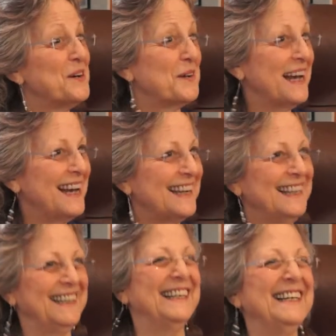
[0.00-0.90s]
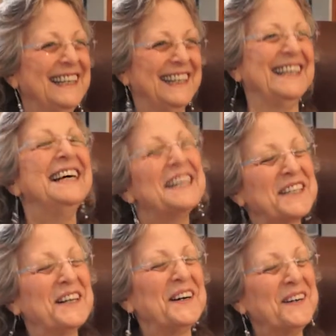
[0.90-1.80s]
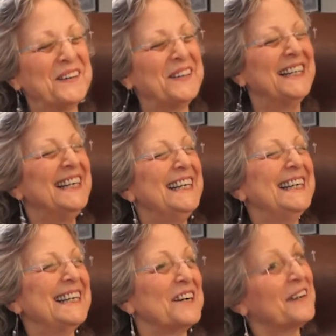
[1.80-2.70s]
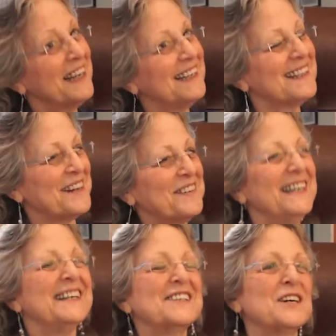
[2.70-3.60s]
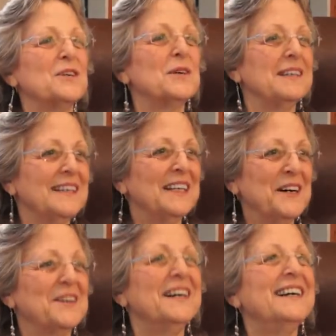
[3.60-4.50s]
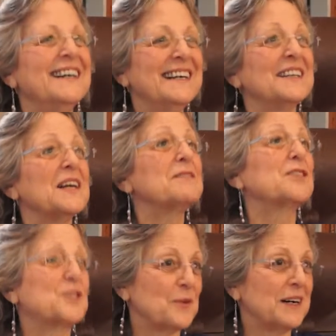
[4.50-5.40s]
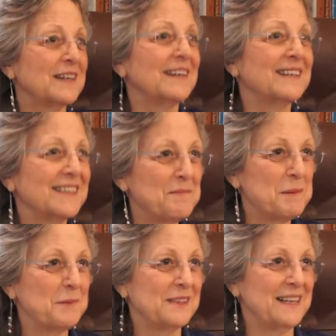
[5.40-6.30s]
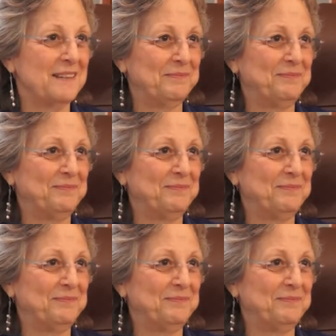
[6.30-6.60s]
Okay. So, cocaine, love. So, love is a drug, as some people say.